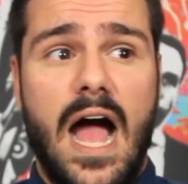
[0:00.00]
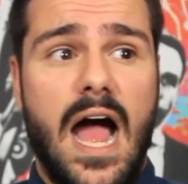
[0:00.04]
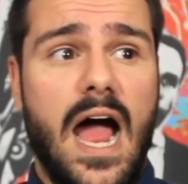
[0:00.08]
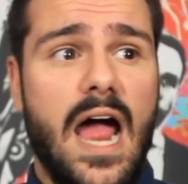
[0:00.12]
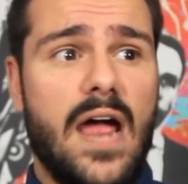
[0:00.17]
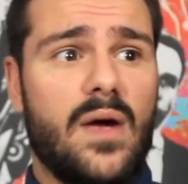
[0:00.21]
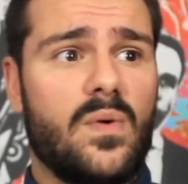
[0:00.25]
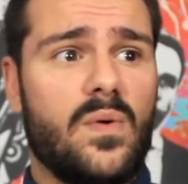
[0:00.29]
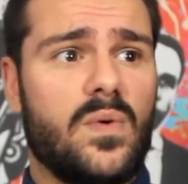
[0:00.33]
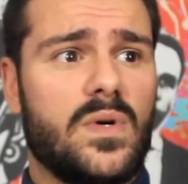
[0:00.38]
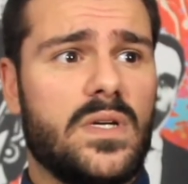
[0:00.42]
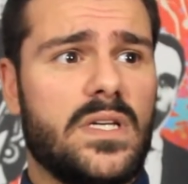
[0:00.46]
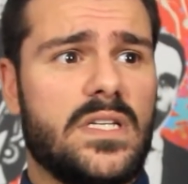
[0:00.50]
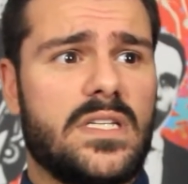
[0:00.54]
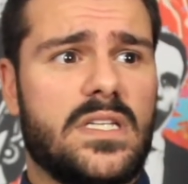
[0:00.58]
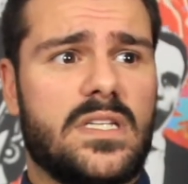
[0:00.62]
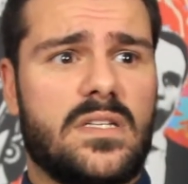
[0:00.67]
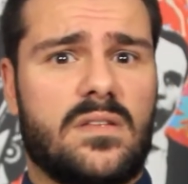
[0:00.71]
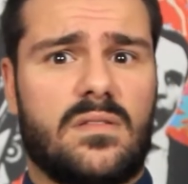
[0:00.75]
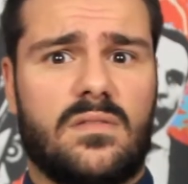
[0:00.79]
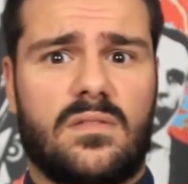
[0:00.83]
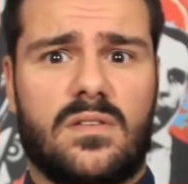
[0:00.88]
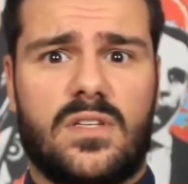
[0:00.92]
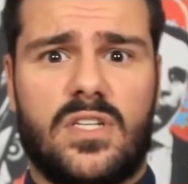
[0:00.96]
I
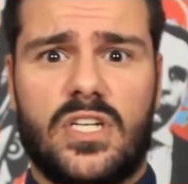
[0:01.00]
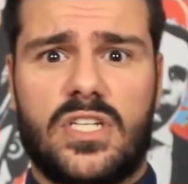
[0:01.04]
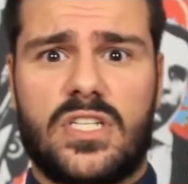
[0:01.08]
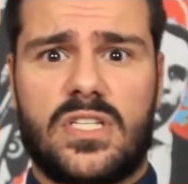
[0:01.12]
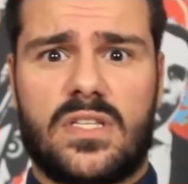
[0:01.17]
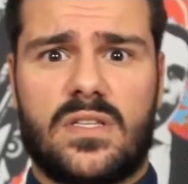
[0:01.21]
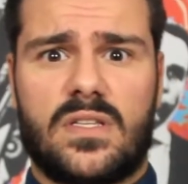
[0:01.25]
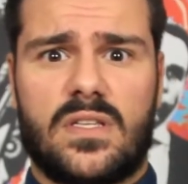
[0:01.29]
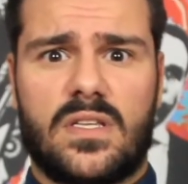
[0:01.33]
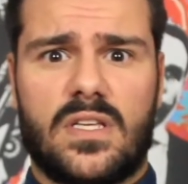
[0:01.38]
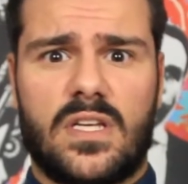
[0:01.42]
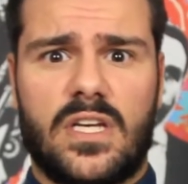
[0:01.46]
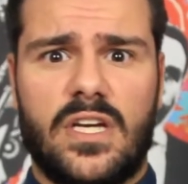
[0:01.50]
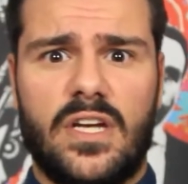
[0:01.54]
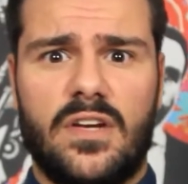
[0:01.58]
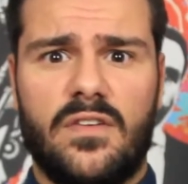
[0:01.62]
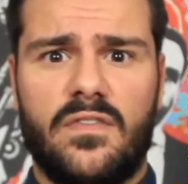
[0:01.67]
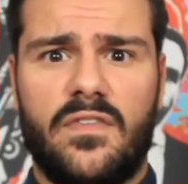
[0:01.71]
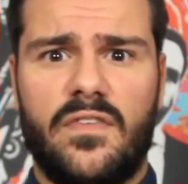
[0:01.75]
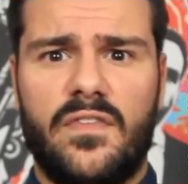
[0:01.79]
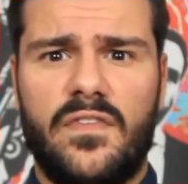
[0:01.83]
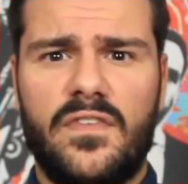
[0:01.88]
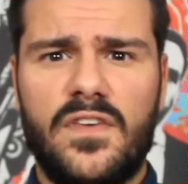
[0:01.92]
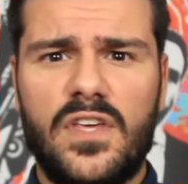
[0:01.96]
was just
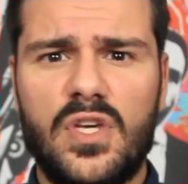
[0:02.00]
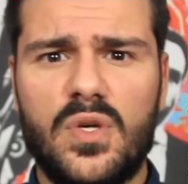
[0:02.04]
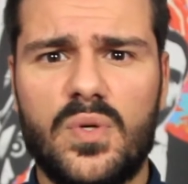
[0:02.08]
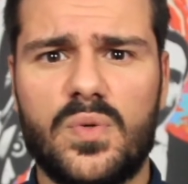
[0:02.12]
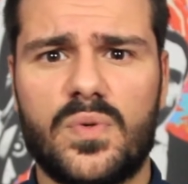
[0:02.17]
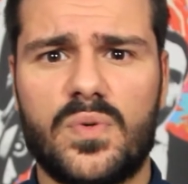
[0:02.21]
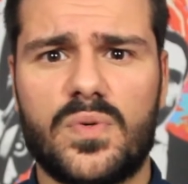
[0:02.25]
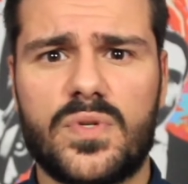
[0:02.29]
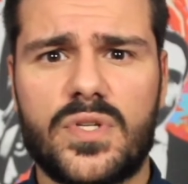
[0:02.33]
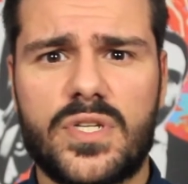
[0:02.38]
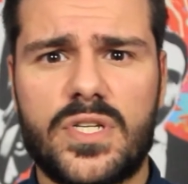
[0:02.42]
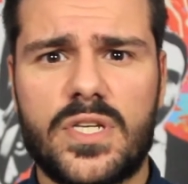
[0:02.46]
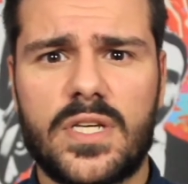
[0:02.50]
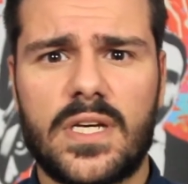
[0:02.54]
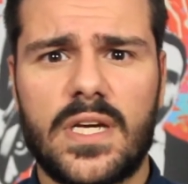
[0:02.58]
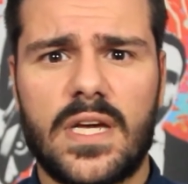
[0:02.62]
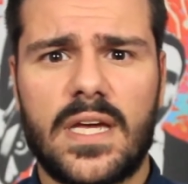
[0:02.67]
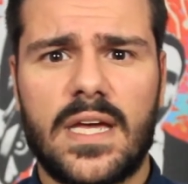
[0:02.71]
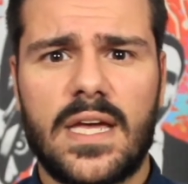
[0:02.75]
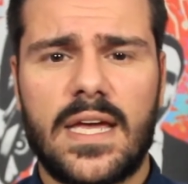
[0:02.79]
confused.